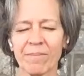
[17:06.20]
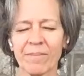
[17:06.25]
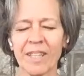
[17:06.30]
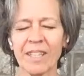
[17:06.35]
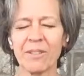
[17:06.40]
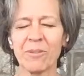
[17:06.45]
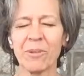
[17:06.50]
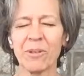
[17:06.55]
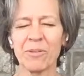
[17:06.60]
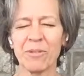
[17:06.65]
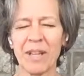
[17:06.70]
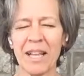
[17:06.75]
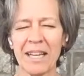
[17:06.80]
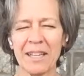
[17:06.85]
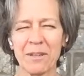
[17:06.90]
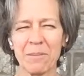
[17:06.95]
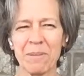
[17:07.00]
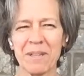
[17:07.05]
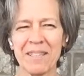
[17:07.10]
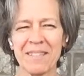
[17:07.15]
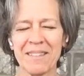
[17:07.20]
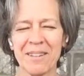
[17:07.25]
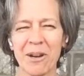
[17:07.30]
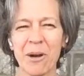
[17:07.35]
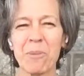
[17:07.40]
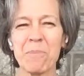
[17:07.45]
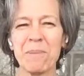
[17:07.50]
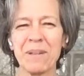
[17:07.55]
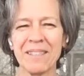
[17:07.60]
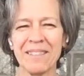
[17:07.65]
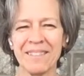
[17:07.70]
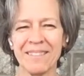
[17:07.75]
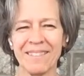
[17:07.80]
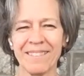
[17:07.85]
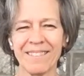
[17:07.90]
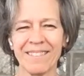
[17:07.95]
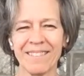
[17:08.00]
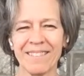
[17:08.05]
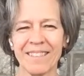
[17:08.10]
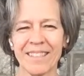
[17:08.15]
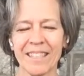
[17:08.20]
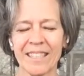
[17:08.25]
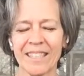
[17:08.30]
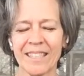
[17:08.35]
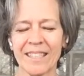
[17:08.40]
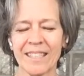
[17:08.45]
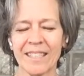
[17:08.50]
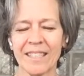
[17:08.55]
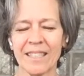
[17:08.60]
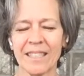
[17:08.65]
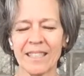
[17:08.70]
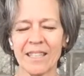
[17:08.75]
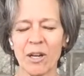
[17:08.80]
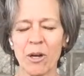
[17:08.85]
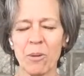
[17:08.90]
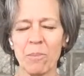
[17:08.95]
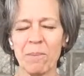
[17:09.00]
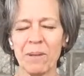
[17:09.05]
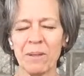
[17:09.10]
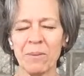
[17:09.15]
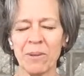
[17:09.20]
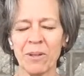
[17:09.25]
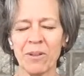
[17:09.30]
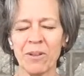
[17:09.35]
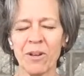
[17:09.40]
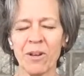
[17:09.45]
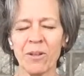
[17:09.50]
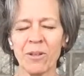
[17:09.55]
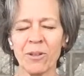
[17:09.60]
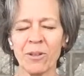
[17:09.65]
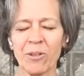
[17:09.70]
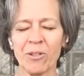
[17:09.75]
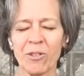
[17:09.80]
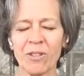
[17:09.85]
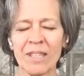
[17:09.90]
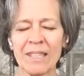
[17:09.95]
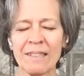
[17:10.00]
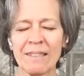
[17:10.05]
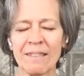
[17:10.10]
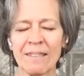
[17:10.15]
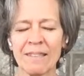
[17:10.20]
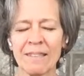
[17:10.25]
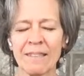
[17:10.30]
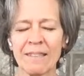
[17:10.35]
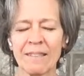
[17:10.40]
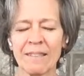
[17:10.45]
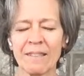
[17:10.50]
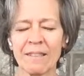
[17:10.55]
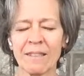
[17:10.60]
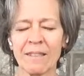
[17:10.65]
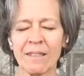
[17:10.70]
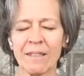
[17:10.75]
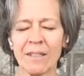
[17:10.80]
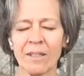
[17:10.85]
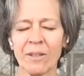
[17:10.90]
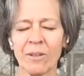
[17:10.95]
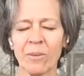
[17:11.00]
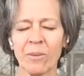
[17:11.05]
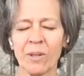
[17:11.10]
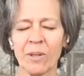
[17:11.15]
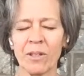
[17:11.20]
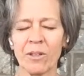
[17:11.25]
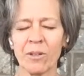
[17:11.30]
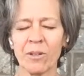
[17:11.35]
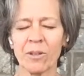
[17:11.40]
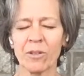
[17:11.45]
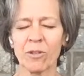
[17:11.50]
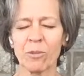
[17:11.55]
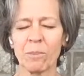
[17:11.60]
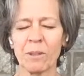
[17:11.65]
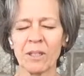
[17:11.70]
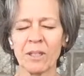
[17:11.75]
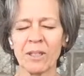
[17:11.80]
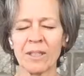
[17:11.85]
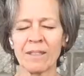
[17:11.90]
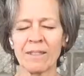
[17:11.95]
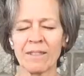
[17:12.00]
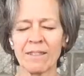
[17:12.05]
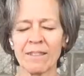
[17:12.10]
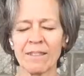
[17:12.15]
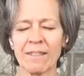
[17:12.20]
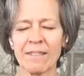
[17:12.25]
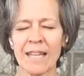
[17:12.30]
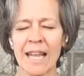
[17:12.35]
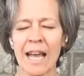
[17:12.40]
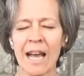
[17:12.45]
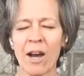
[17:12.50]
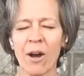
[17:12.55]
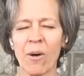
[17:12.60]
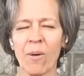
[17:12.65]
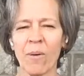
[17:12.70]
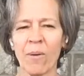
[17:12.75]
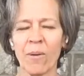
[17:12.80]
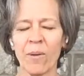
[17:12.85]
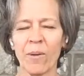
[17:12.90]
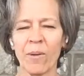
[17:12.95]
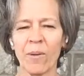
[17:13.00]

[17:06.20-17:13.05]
Not reflect, but open. Open with all your senses to what your experience is now,